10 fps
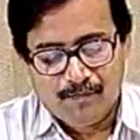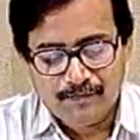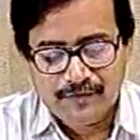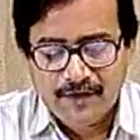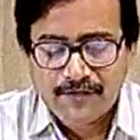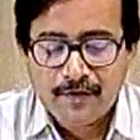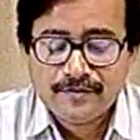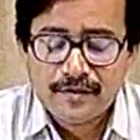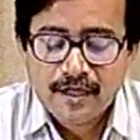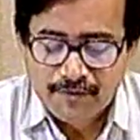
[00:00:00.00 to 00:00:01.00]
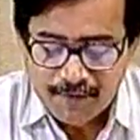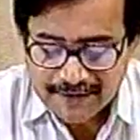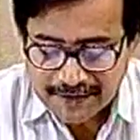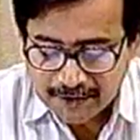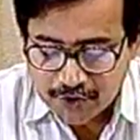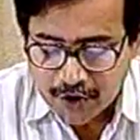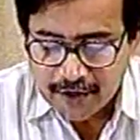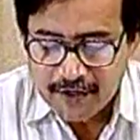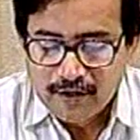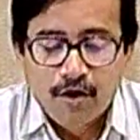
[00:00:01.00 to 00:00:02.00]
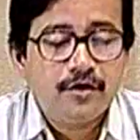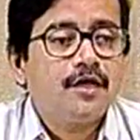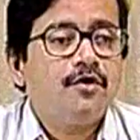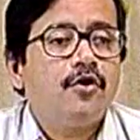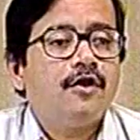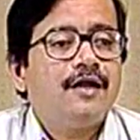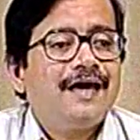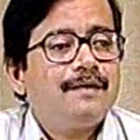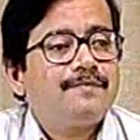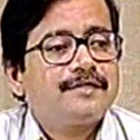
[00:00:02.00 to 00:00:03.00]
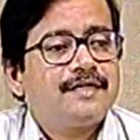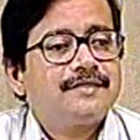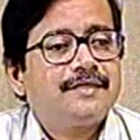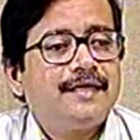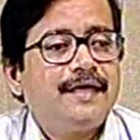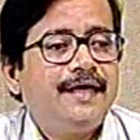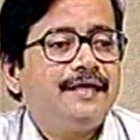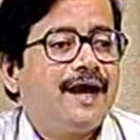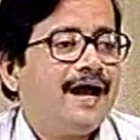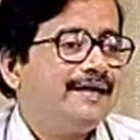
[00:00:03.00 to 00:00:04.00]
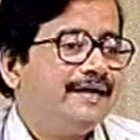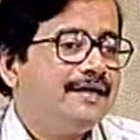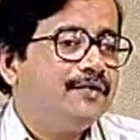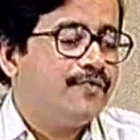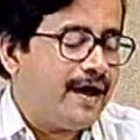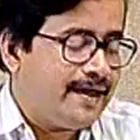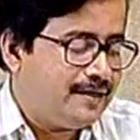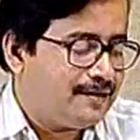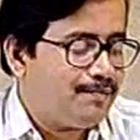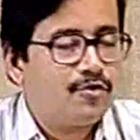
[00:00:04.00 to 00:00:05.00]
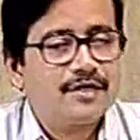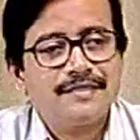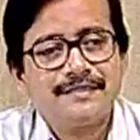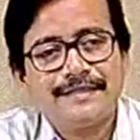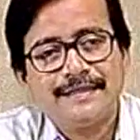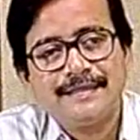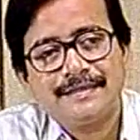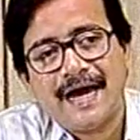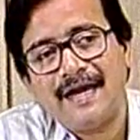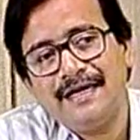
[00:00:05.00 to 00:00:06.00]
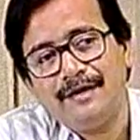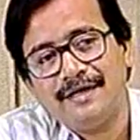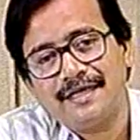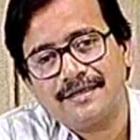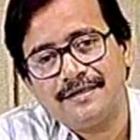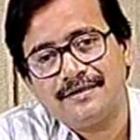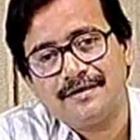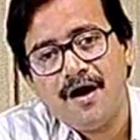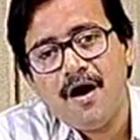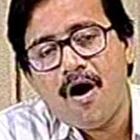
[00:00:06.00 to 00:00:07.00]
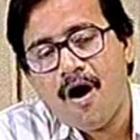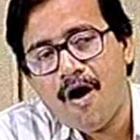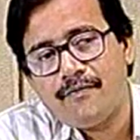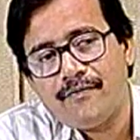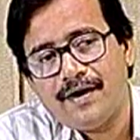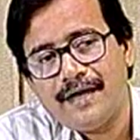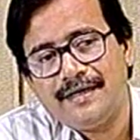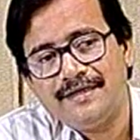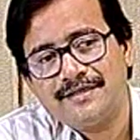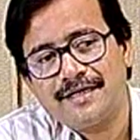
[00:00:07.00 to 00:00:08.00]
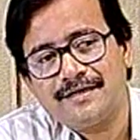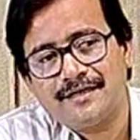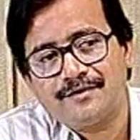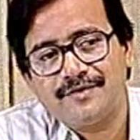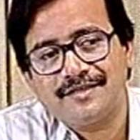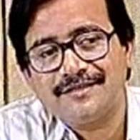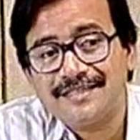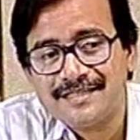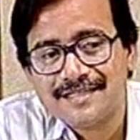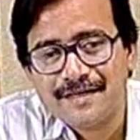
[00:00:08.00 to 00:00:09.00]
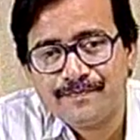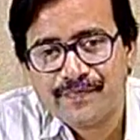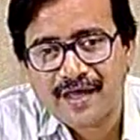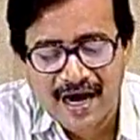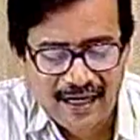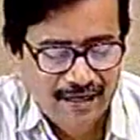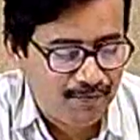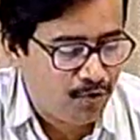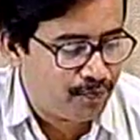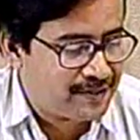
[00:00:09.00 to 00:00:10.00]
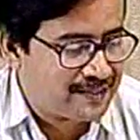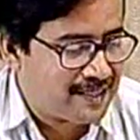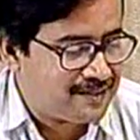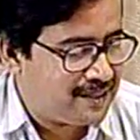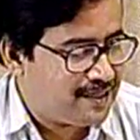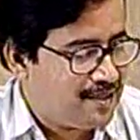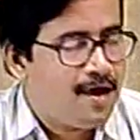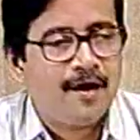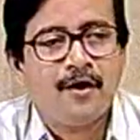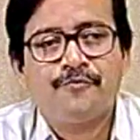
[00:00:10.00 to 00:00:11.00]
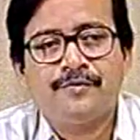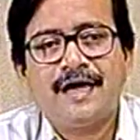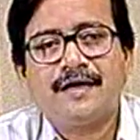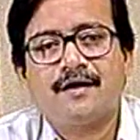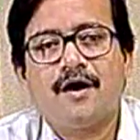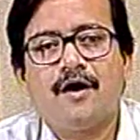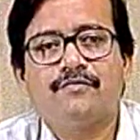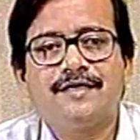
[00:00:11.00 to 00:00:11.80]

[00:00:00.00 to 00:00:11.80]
Information theory on the whole helps us in identifying the potentials and limitations of a digital transmission system, and more precisely of that of the